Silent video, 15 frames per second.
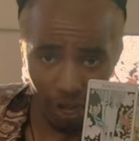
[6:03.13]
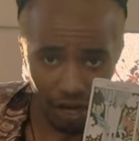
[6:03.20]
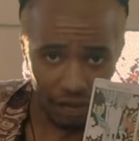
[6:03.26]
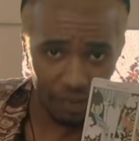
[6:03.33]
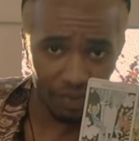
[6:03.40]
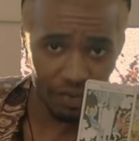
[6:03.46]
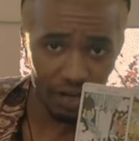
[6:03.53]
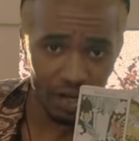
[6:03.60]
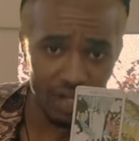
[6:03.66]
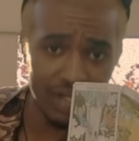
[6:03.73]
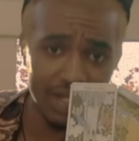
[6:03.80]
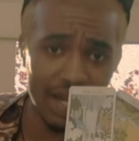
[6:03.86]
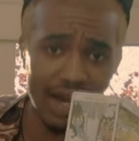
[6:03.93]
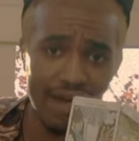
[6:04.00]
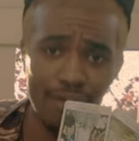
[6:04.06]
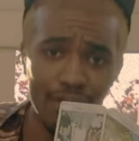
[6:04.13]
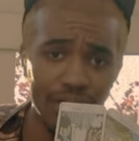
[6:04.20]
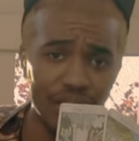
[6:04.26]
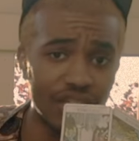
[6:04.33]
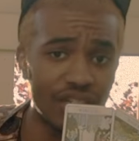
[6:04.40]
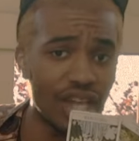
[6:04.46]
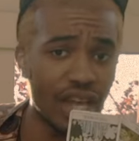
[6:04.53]
card reversed, not
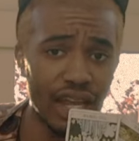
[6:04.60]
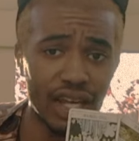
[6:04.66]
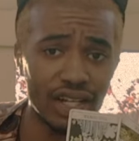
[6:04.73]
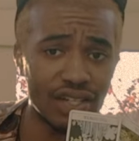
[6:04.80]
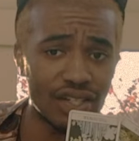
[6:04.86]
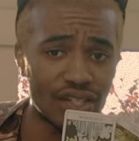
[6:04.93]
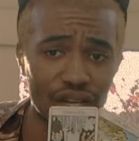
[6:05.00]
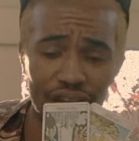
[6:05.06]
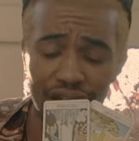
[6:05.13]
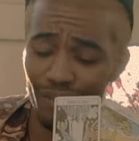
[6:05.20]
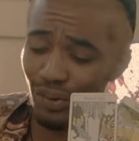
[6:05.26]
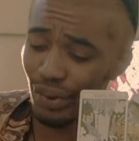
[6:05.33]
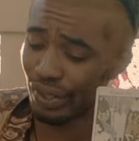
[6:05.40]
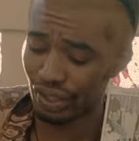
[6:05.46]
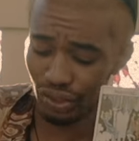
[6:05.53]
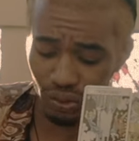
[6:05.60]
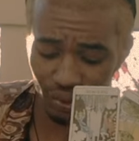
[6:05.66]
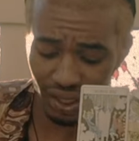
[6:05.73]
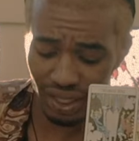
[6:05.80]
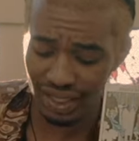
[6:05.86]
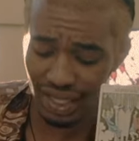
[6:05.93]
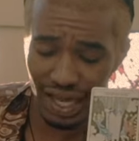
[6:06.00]
wanting change, not wanting new
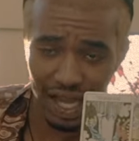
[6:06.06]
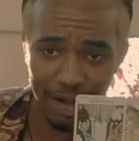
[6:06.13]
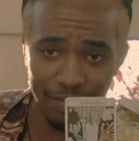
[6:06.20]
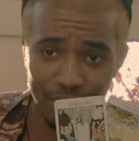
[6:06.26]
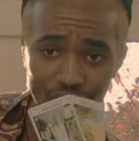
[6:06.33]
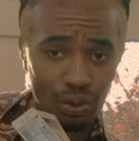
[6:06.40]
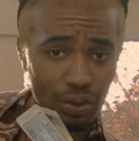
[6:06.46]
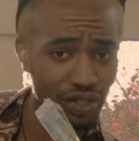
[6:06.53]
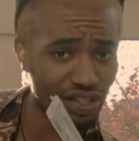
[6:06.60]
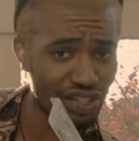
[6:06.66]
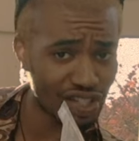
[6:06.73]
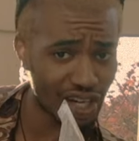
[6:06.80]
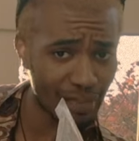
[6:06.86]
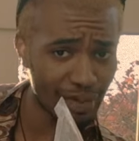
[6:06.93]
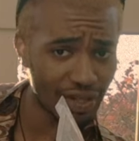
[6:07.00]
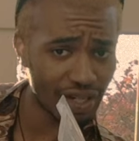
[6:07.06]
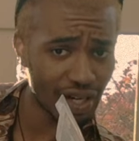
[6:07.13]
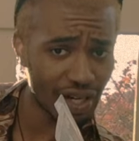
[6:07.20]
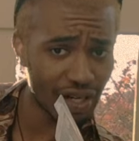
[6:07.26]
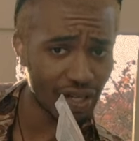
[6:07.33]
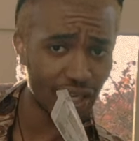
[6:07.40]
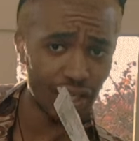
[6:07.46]
things to happen. Taurus, you're stubborn,
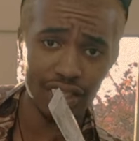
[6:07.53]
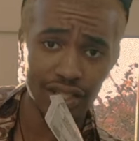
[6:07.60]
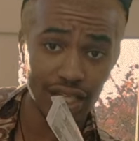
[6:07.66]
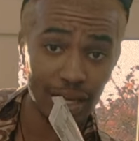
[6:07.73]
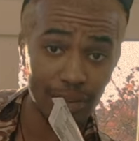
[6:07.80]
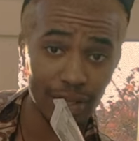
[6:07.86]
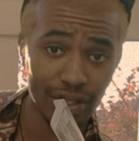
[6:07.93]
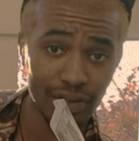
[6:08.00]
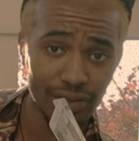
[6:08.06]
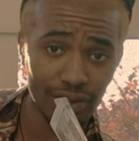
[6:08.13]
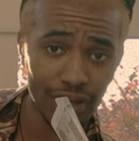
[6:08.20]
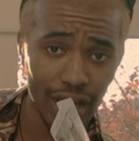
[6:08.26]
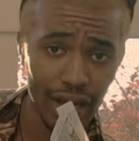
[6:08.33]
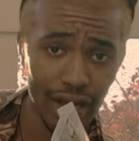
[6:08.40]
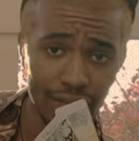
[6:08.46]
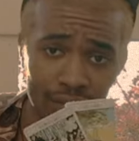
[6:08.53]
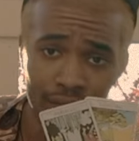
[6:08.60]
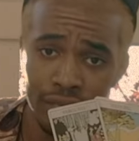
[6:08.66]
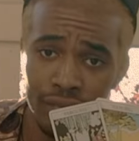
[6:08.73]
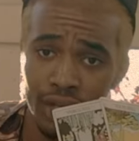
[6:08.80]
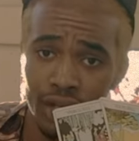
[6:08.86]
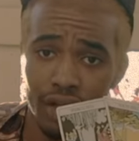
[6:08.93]
y'all. Y'all are stubborn, okay?
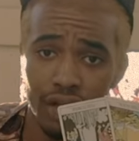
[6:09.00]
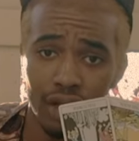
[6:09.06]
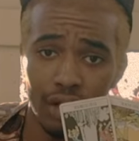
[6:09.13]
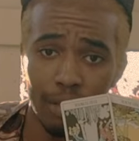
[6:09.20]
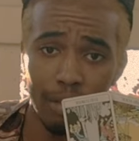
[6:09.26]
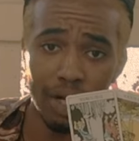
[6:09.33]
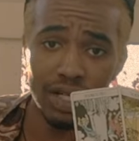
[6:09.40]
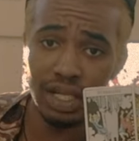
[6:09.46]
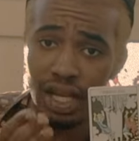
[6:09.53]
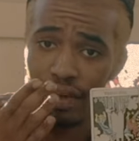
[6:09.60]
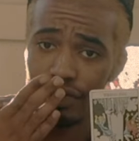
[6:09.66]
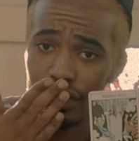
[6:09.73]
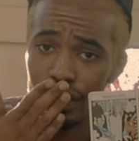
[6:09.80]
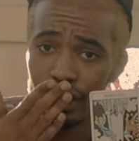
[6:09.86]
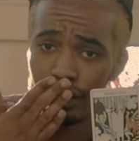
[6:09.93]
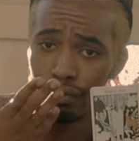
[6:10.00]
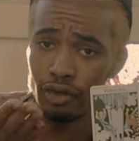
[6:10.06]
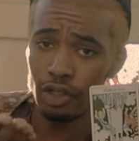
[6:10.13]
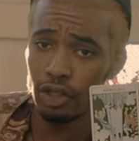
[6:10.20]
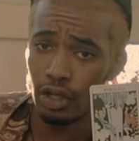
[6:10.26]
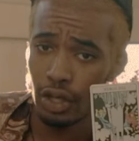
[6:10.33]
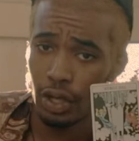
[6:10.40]
Much love to you.
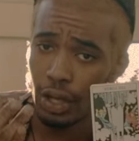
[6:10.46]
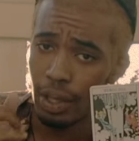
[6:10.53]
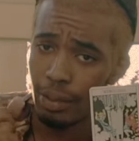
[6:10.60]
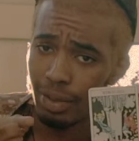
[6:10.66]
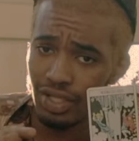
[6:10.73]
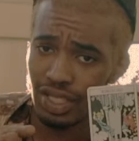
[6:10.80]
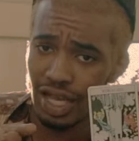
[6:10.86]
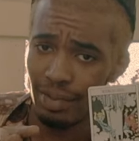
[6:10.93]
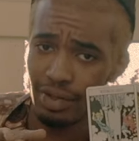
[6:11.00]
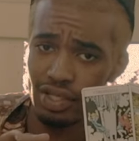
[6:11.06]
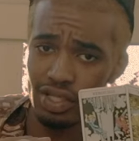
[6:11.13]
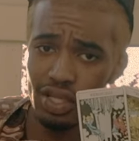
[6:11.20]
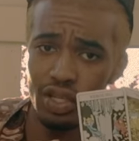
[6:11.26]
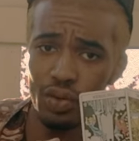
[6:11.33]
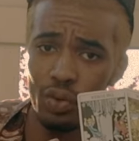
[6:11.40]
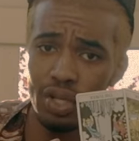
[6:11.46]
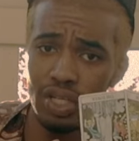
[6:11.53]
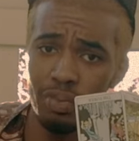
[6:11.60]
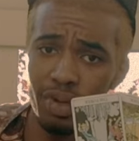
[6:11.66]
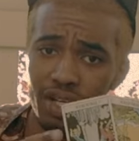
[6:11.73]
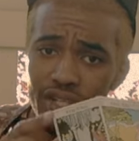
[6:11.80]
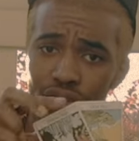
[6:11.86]
But stubborn. So you want
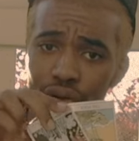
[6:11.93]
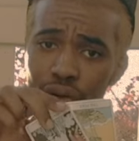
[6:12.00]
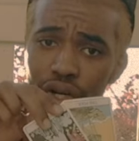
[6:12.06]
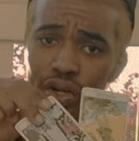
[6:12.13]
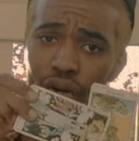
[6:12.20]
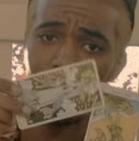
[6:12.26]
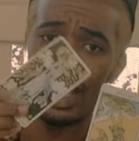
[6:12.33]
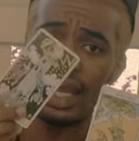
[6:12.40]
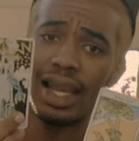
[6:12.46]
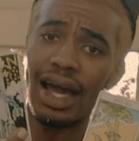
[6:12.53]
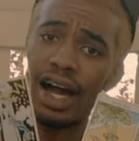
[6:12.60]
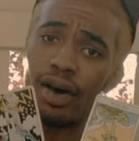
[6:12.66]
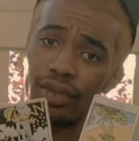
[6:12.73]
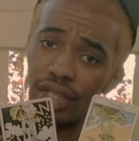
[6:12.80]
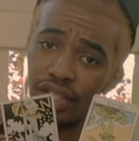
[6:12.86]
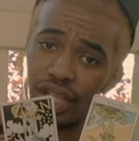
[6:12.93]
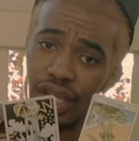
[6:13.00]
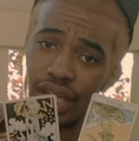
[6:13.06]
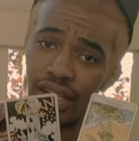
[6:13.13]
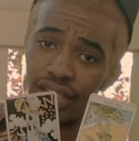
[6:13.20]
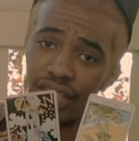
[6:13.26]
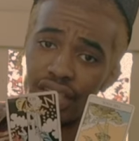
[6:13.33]
to make sure you're allowed to
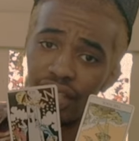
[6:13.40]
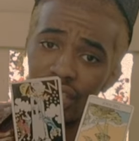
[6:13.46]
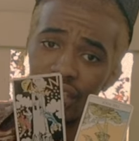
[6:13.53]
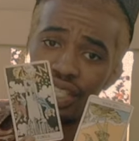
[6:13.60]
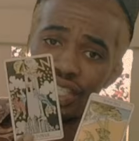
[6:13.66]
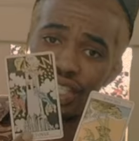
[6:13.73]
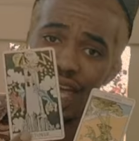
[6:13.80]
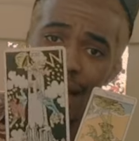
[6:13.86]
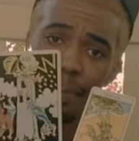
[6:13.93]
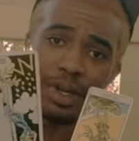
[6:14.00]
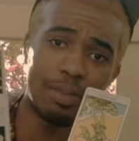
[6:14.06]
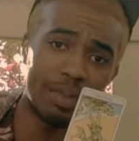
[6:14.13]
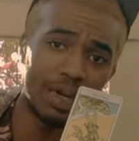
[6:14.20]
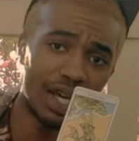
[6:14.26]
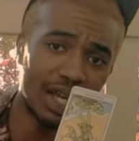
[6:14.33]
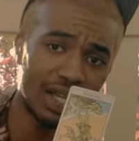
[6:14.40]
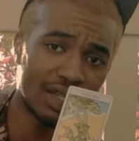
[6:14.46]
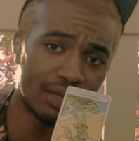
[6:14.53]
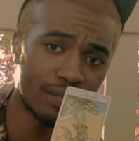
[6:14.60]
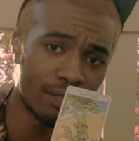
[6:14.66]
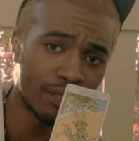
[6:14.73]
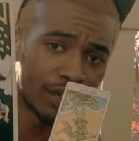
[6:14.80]
change. The change is happening because,